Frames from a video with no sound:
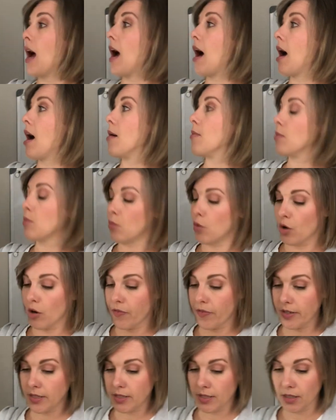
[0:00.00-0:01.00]
More
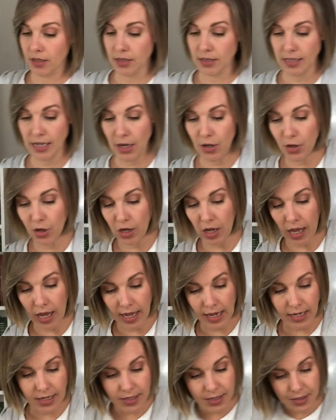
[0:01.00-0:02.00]
facilitator
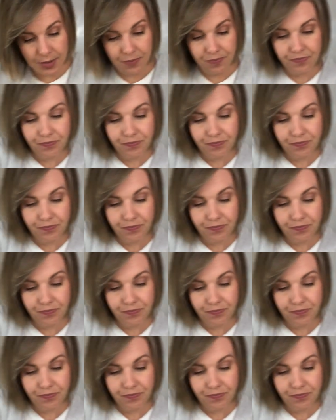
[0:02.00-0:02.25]
guides.